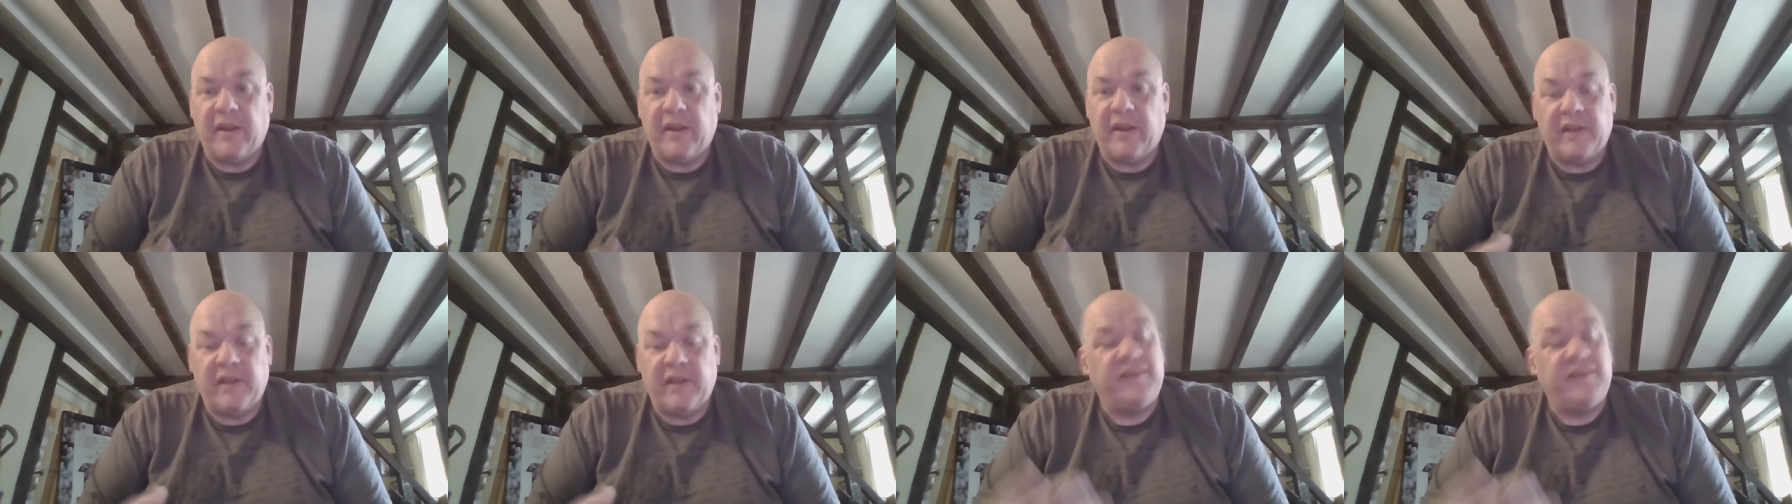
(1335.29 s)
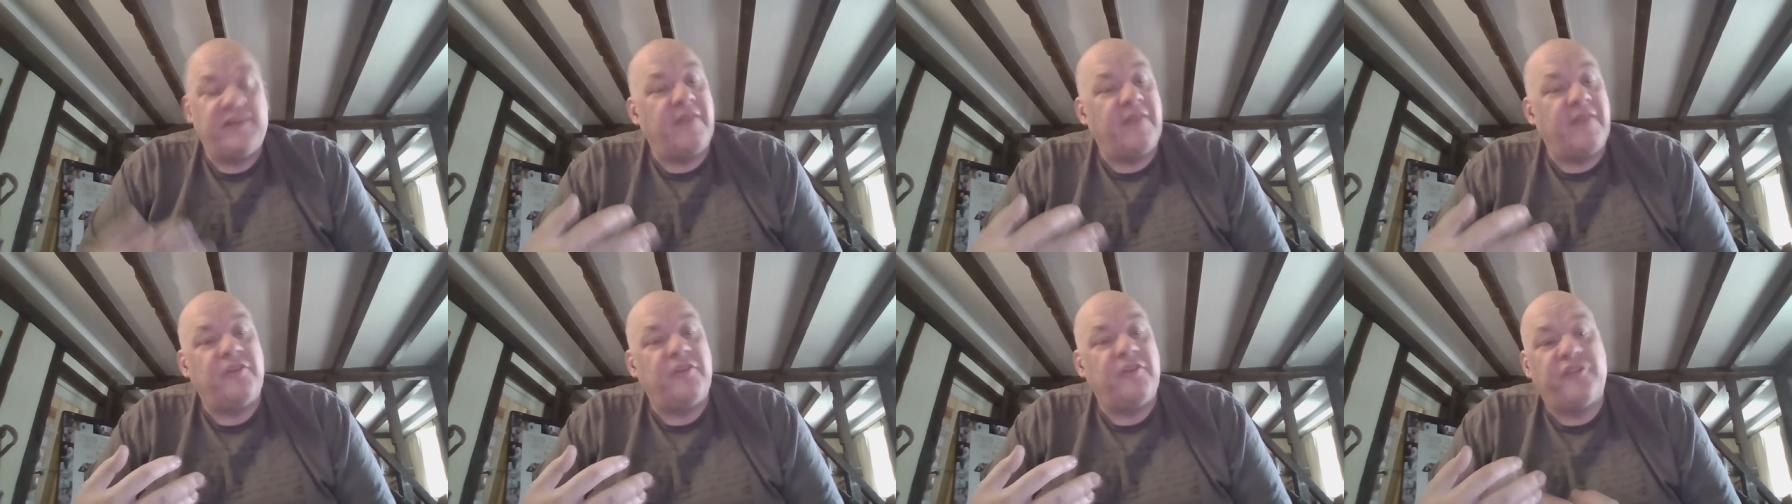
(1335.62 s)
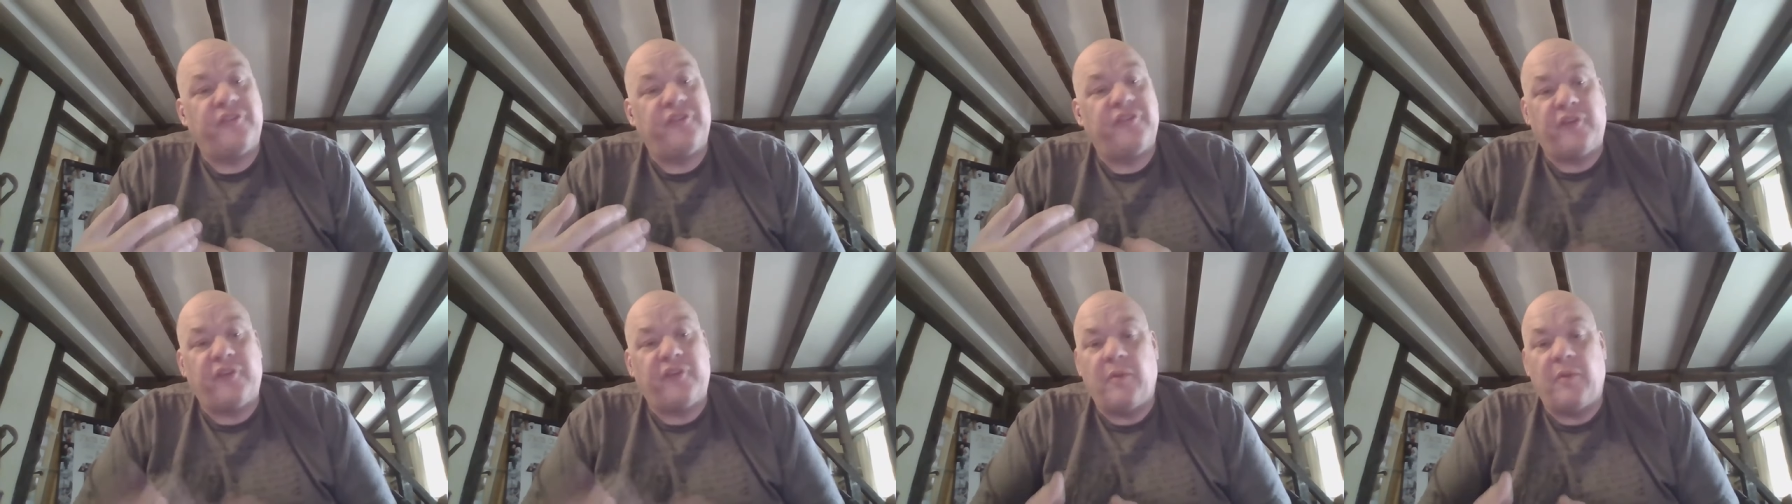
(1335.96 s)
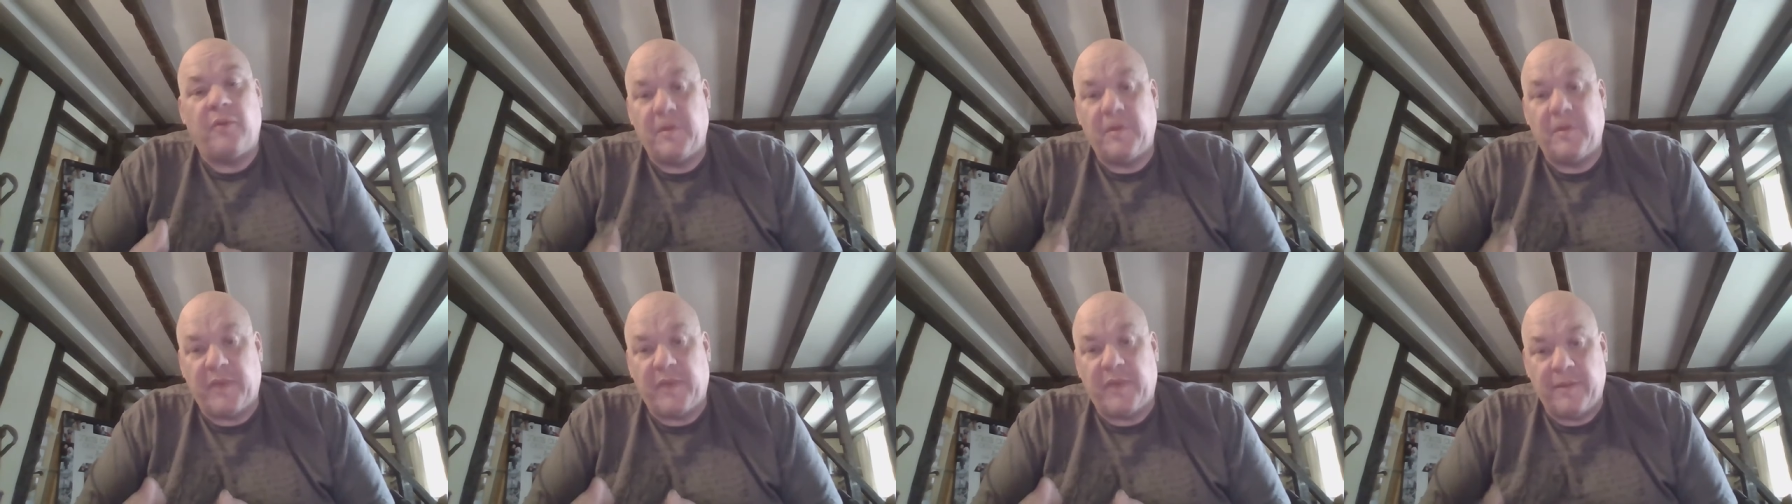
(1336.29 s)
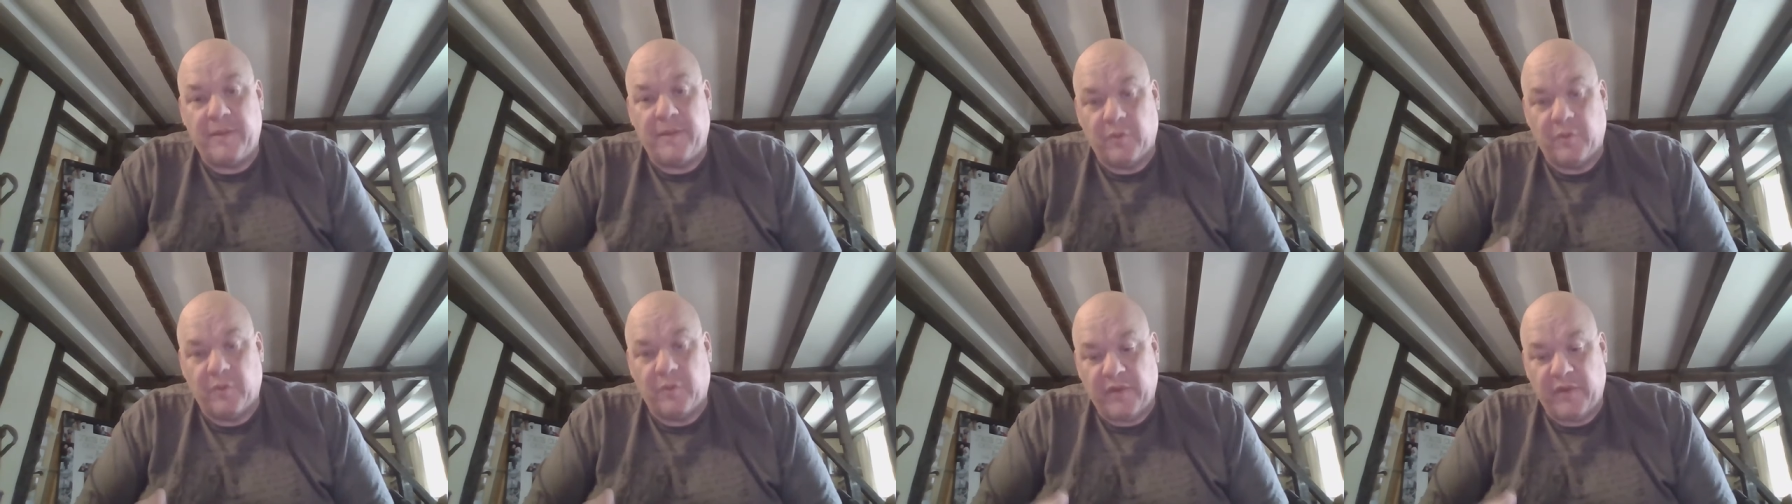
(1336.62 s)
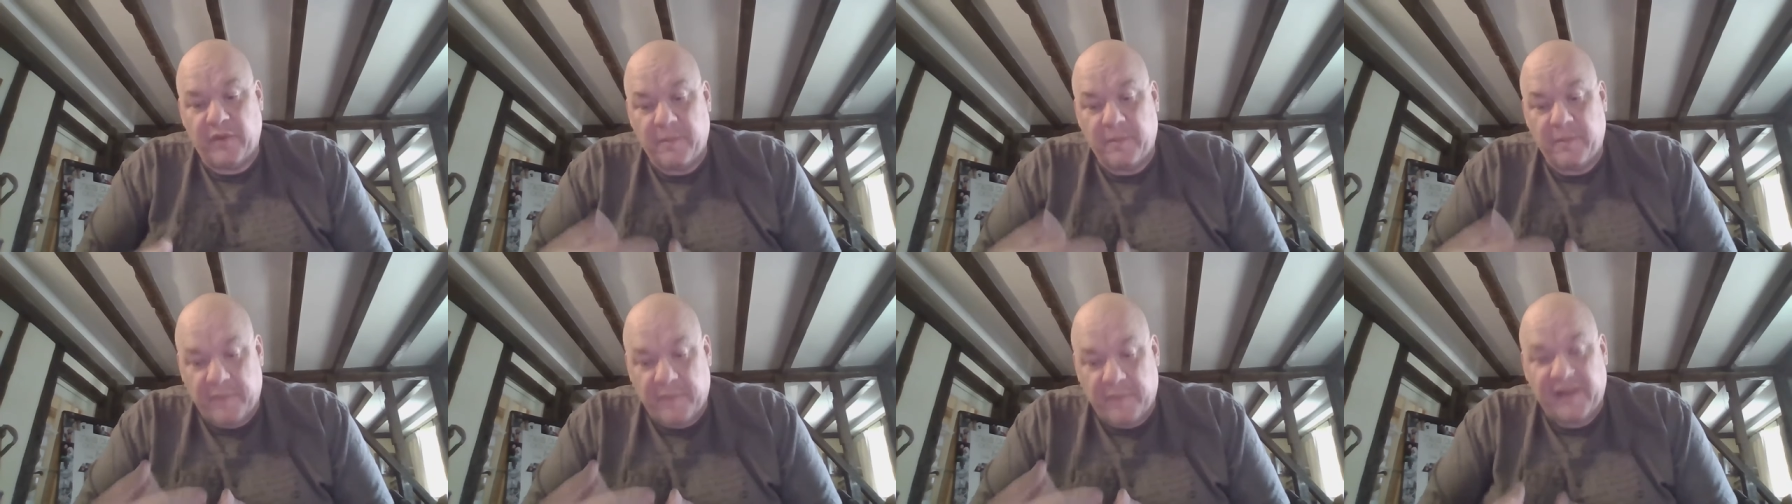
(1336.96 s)
It has given so many people the
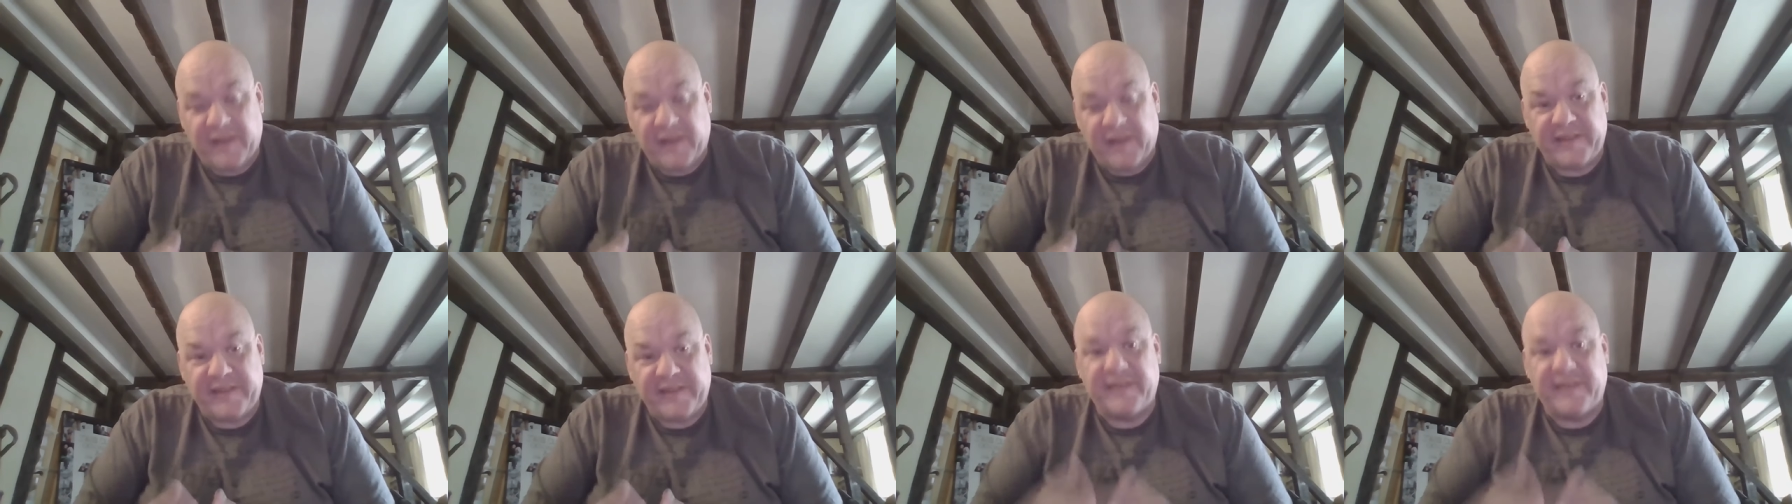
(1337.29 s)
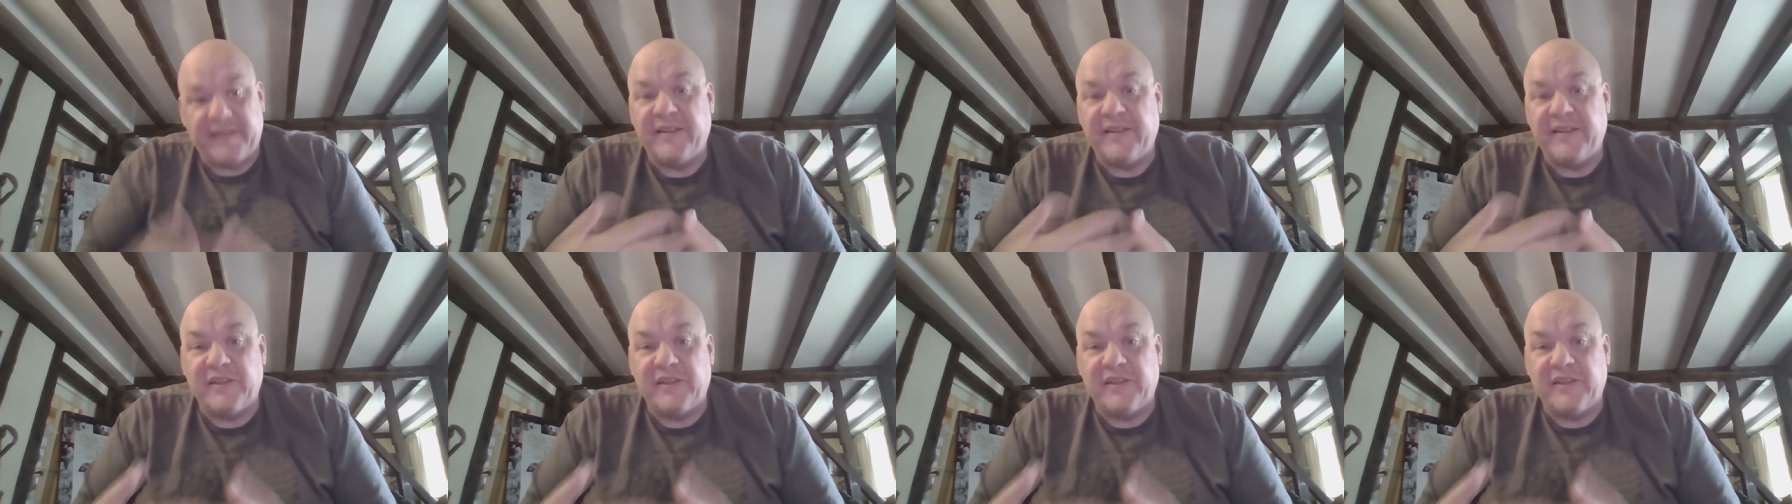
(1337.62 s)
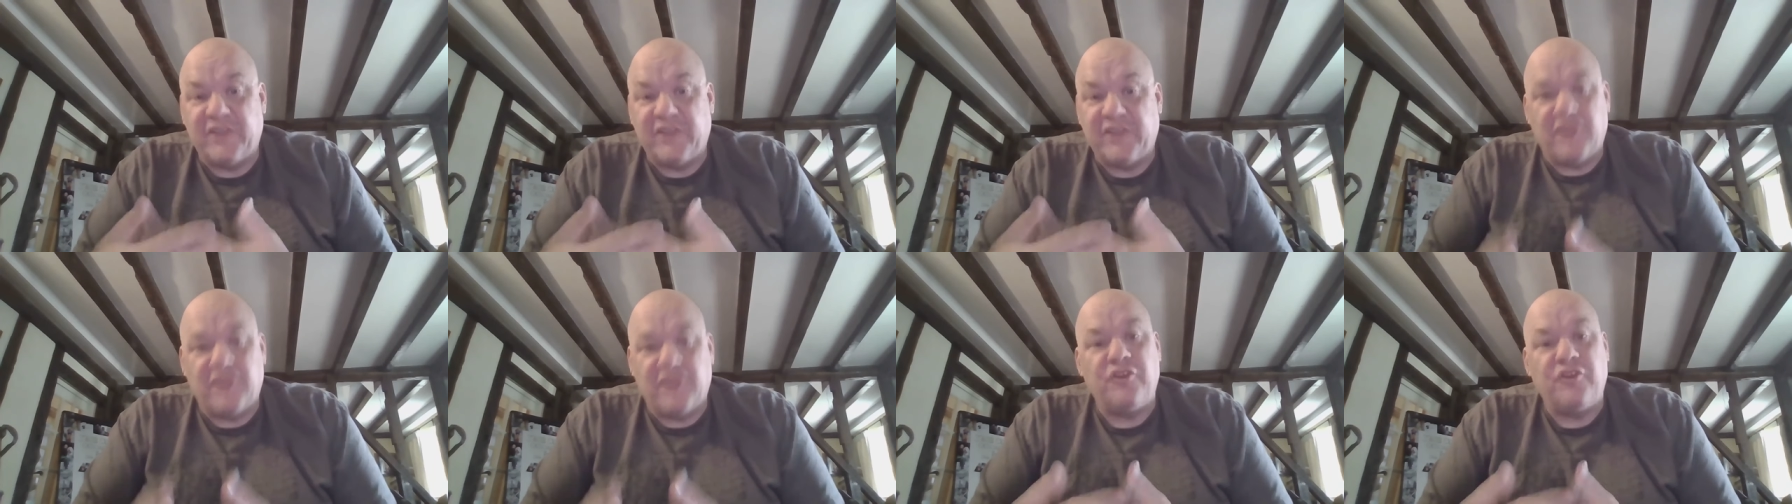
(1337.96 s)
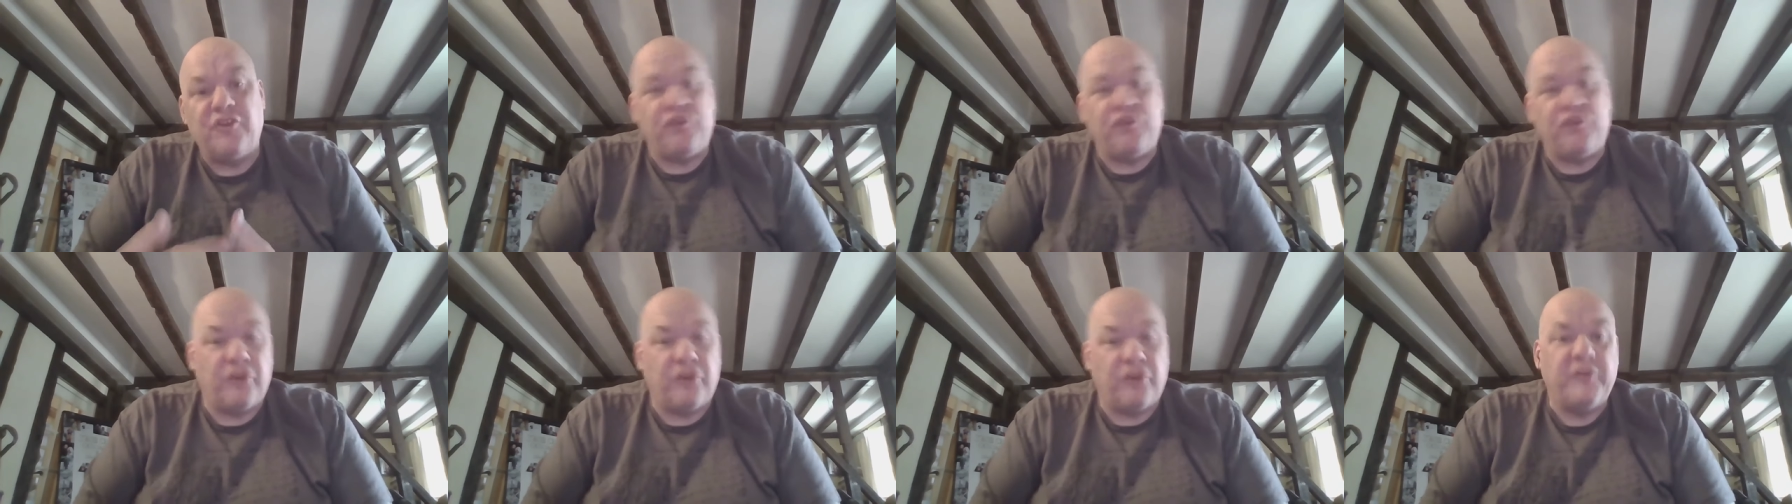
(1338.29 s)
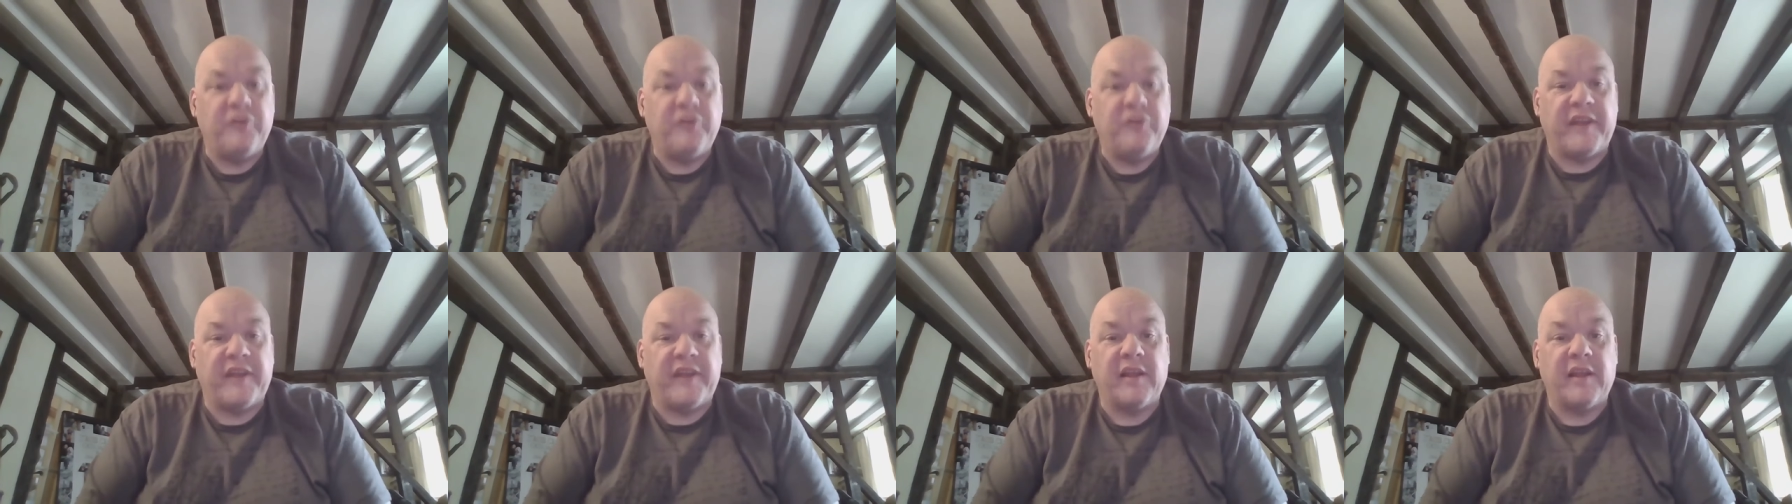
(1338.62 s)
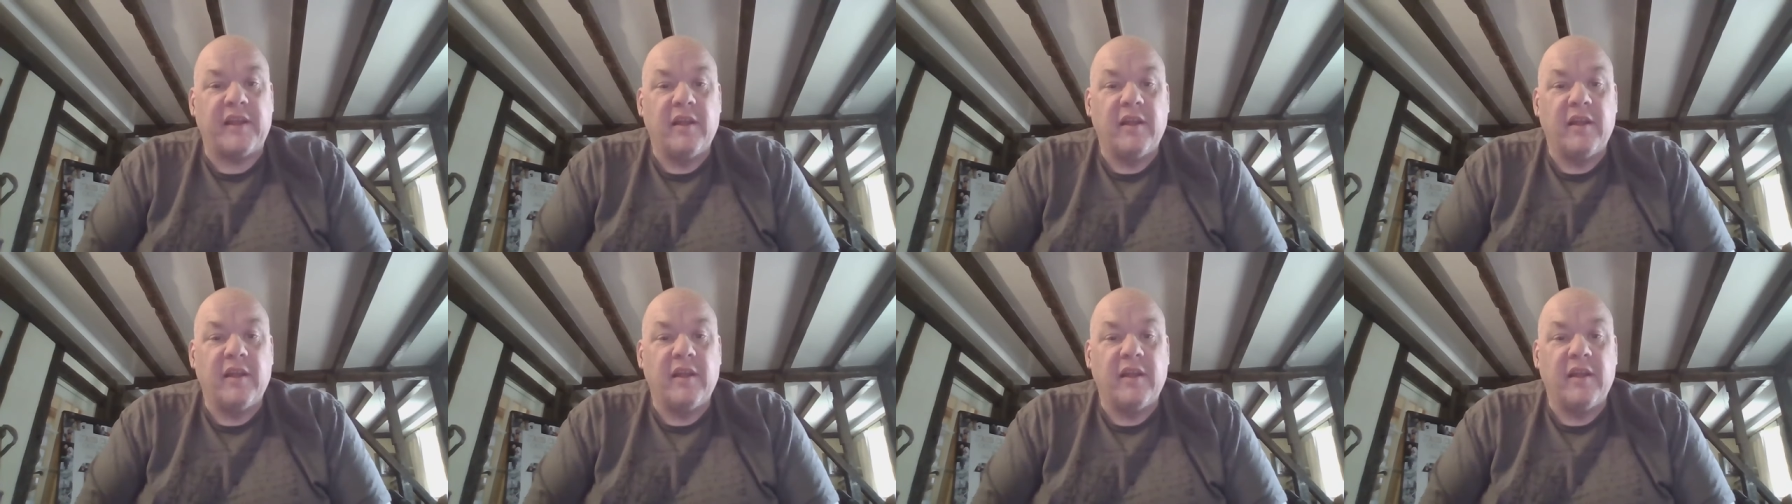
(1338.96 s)
ability to continue shooting.